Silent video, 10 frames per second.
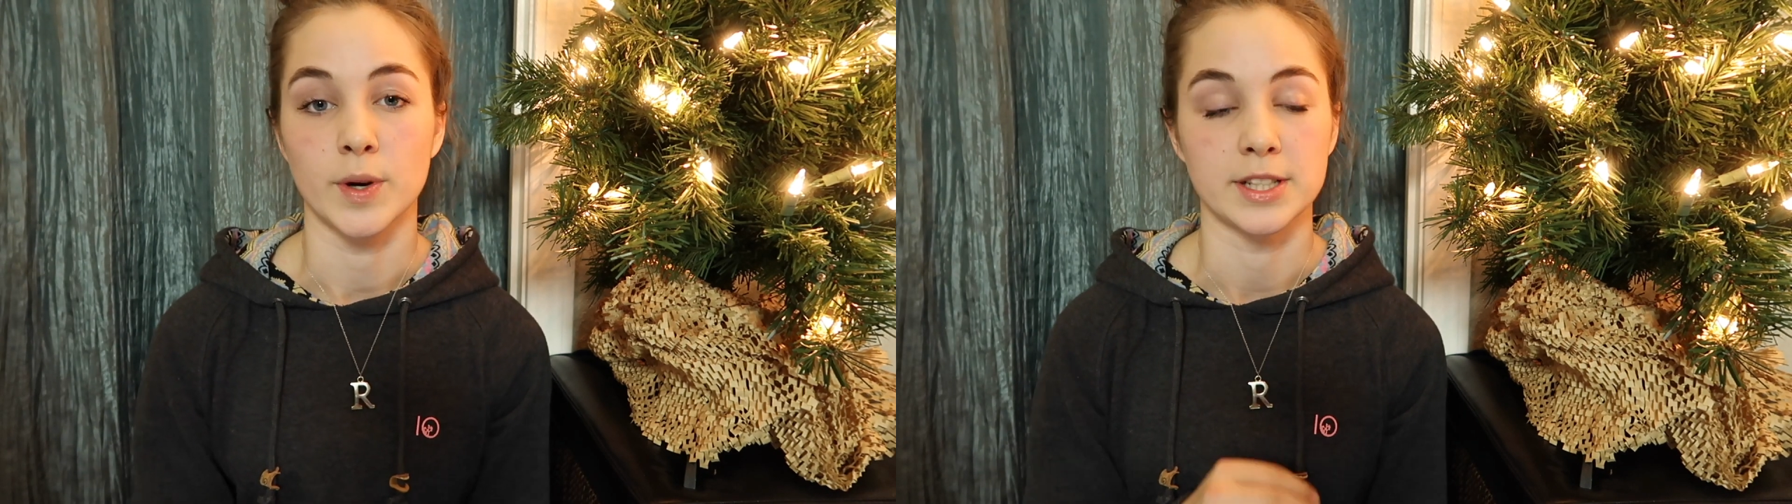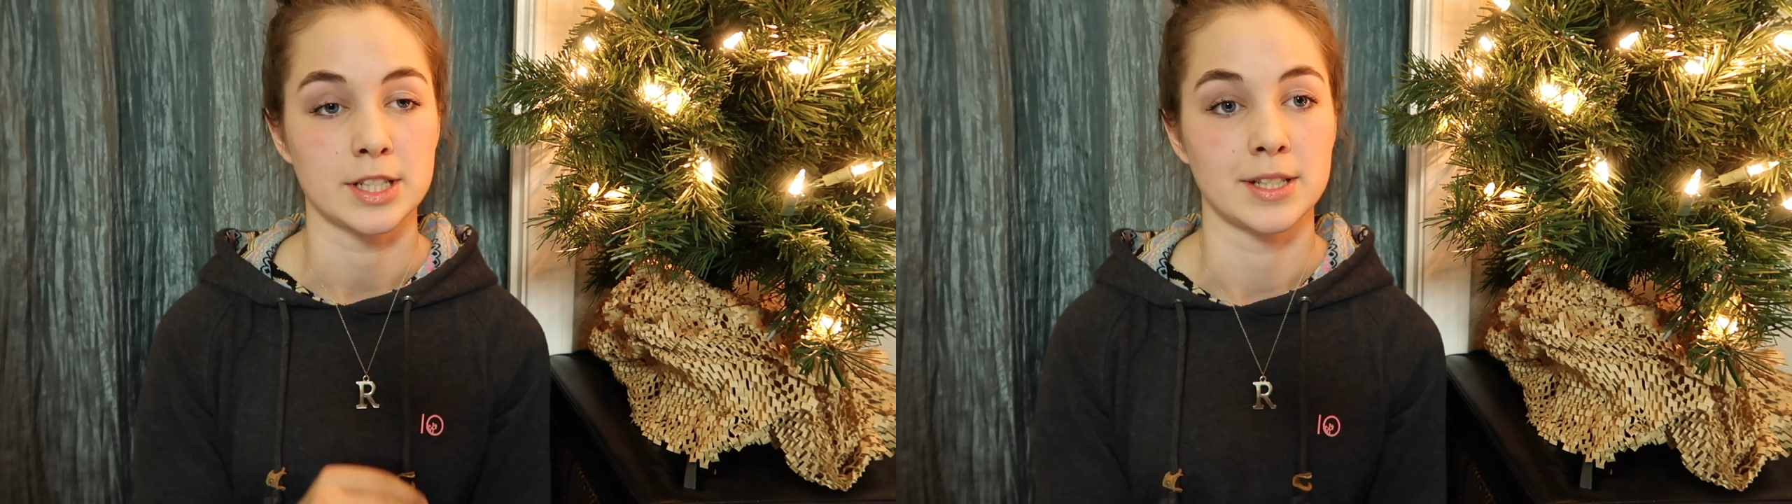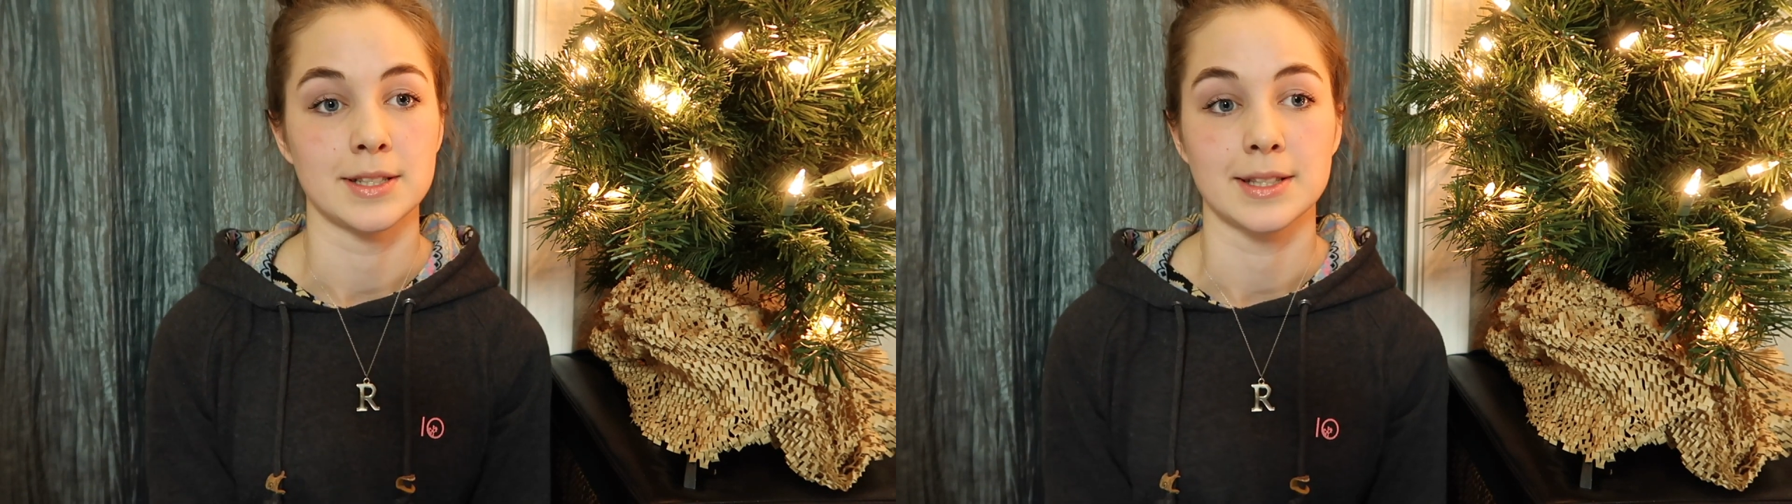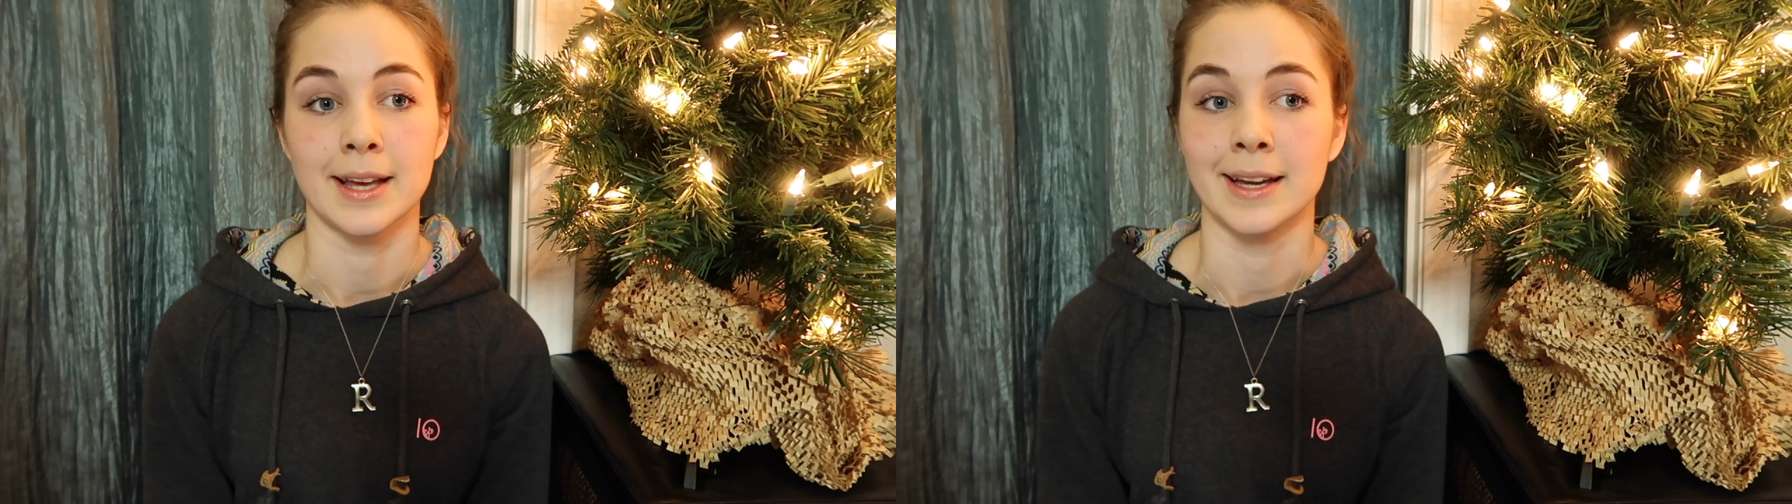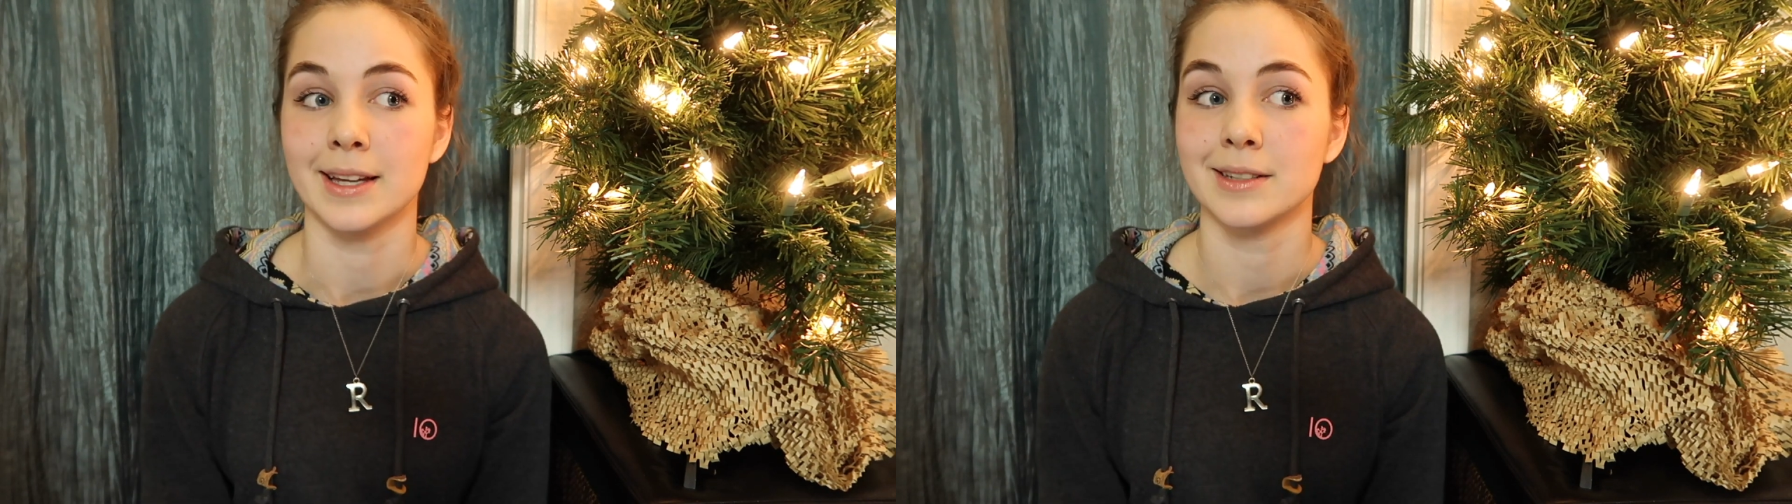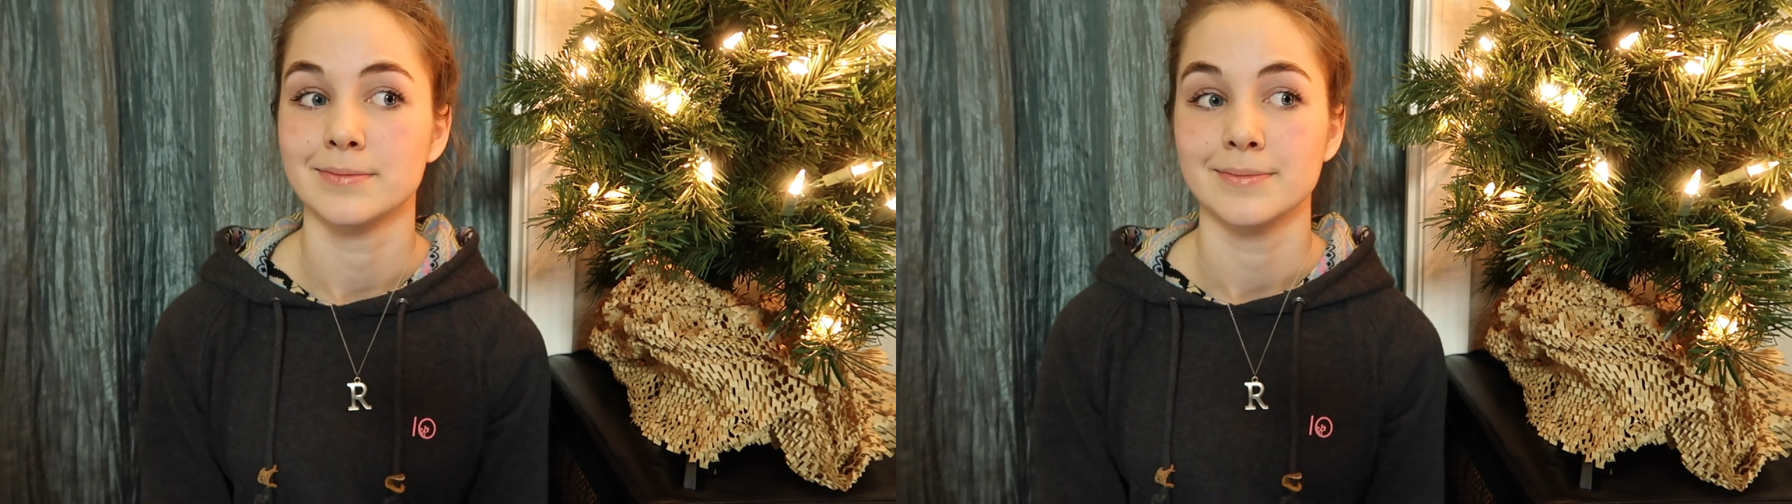questions like,